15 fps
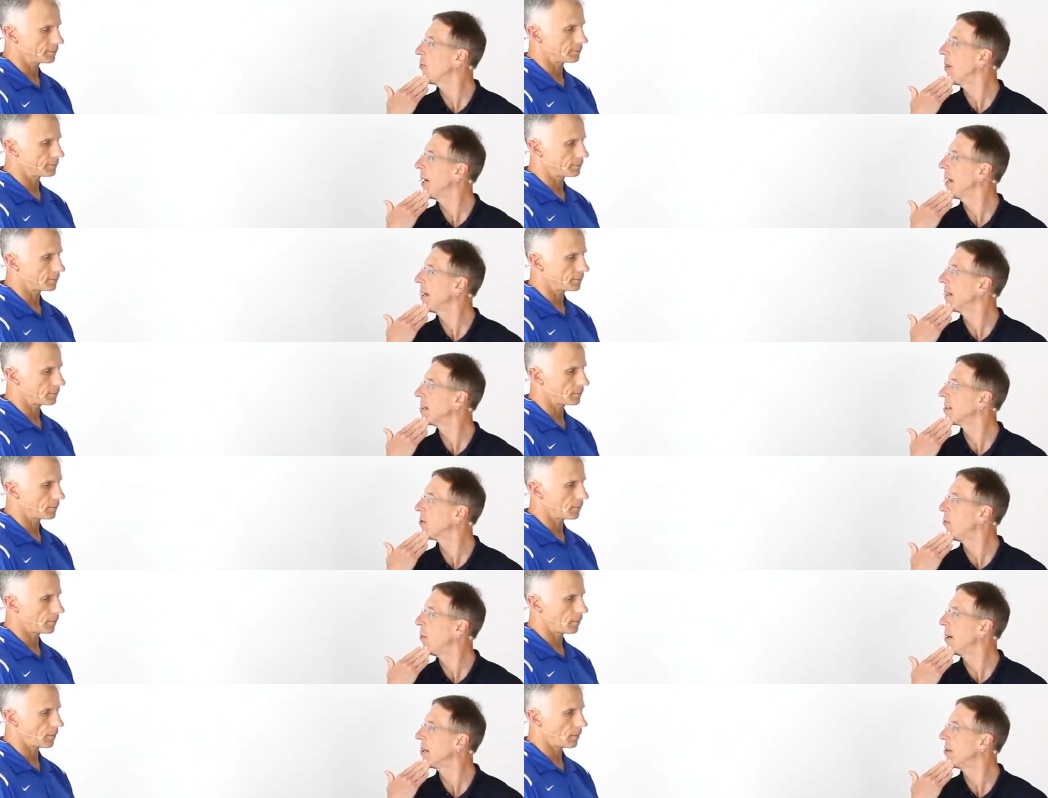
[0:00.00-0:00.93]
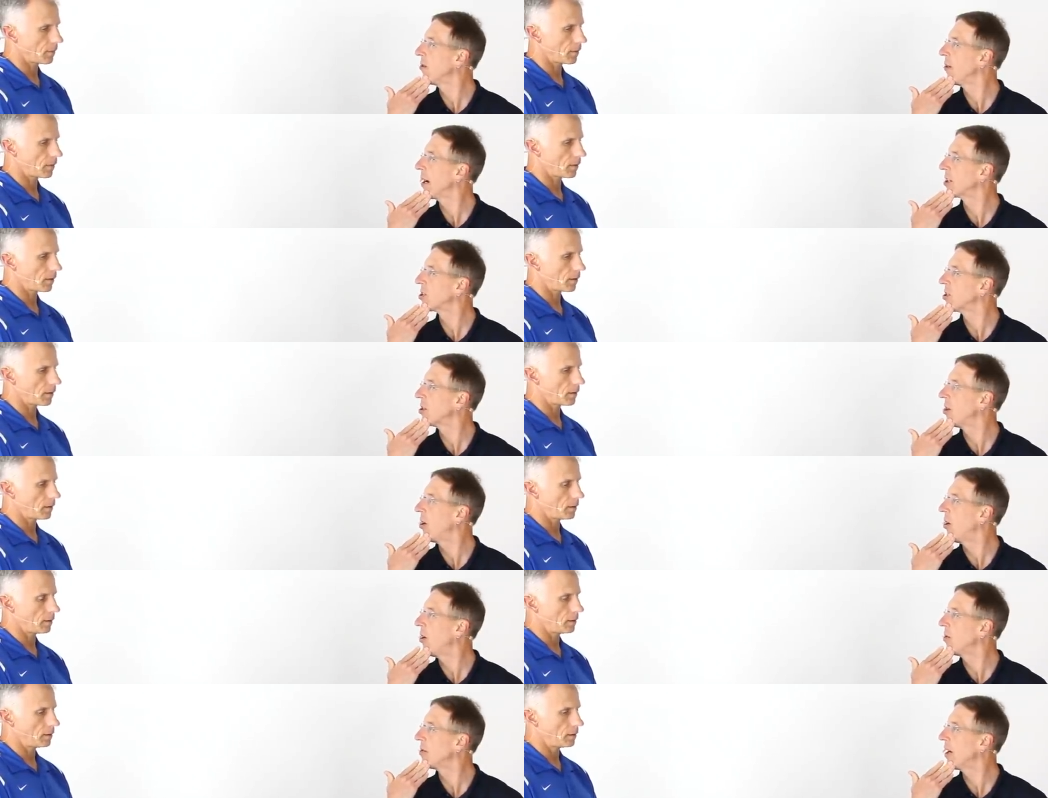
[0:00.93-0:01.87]
Speaker 1: way into one direction
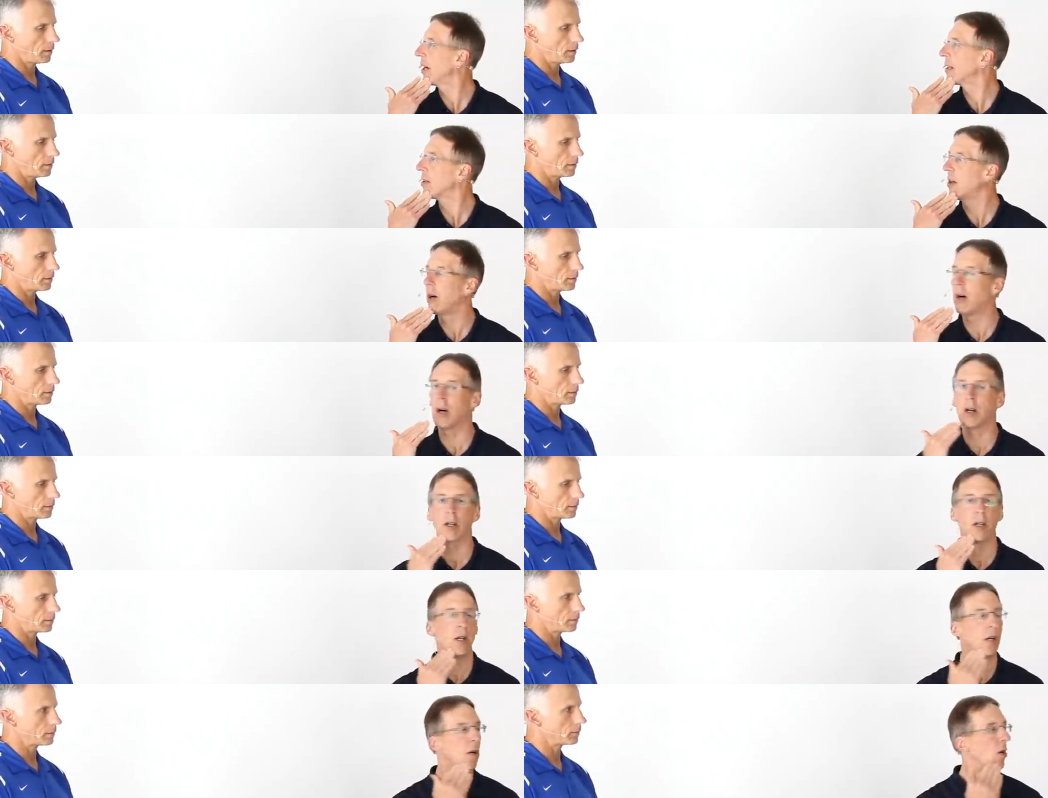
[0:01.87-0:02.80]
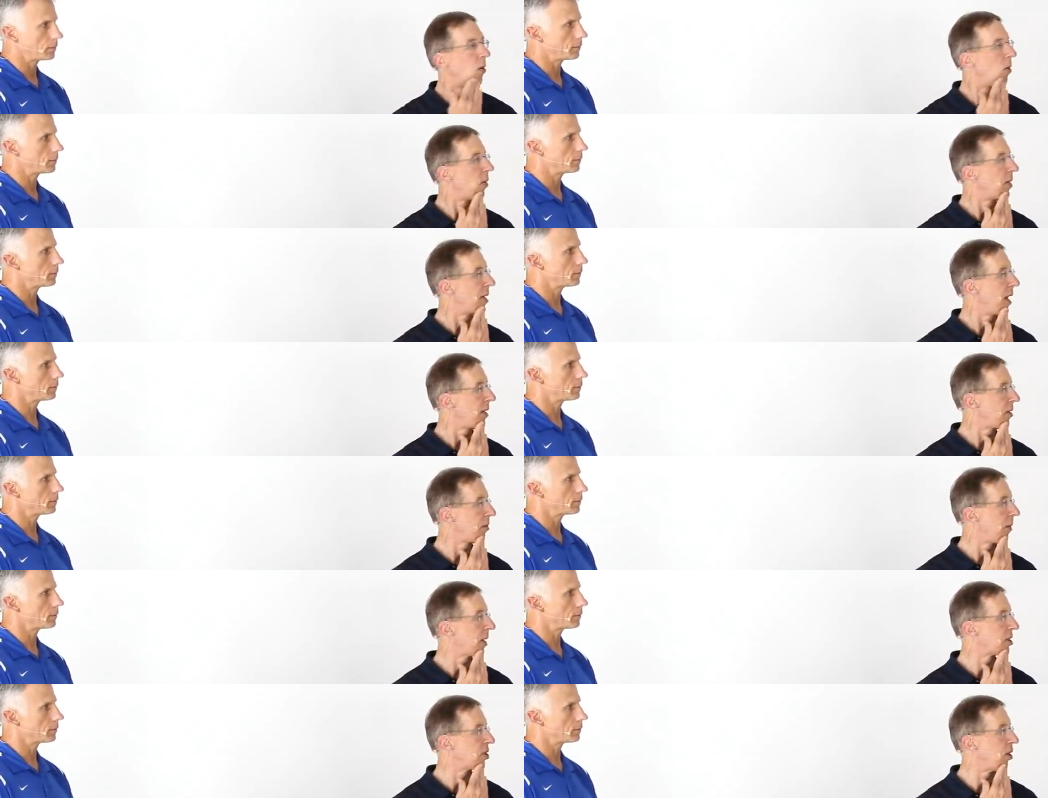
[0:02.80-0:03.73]
all night long or the other
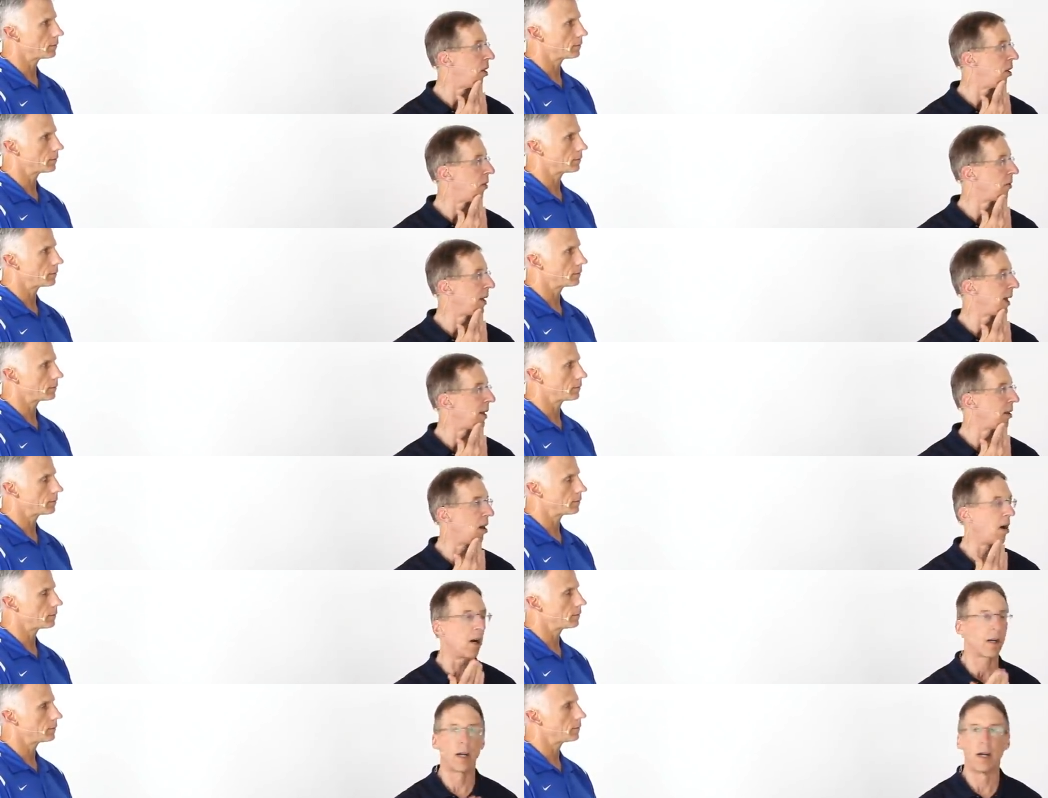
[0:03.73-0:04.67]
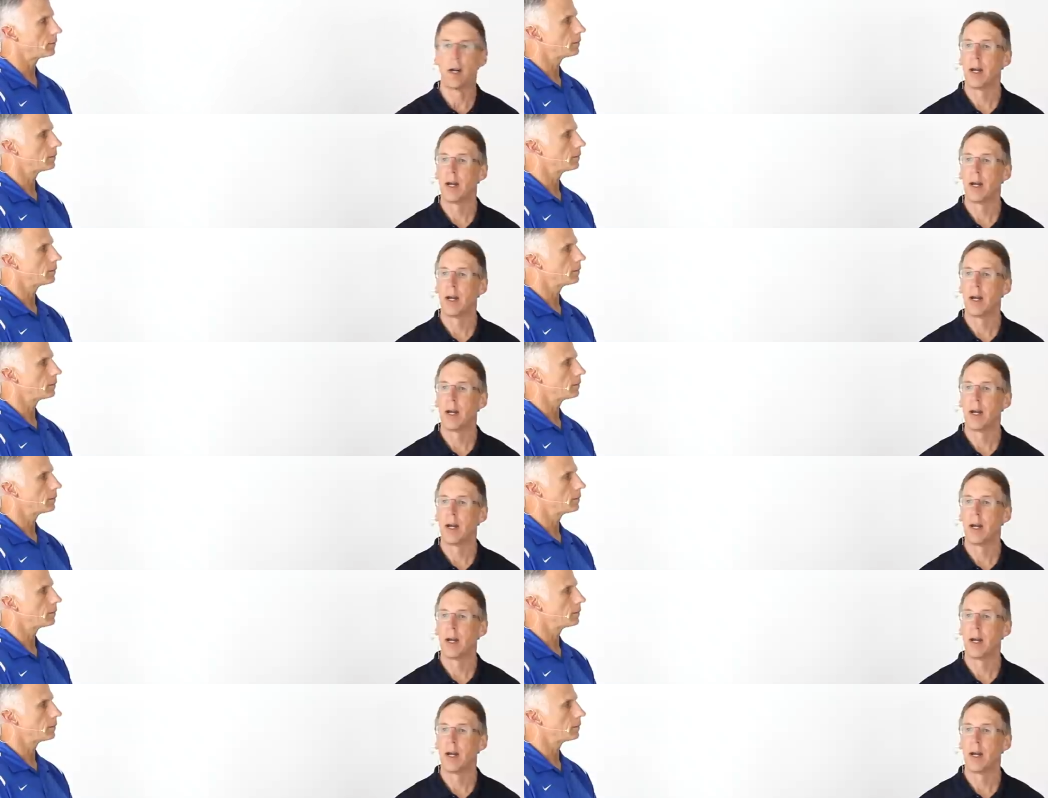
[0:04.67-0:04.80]
direction all night long.